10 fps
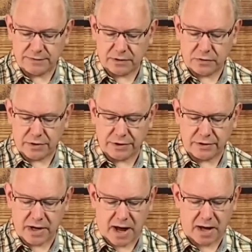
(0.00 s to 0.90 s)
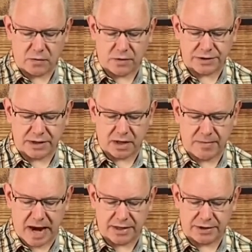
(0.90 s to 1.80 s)
the Lord your God, which he
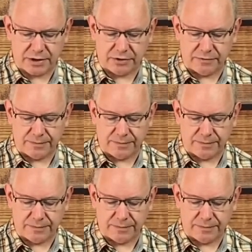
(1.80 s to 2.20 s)
commanded you,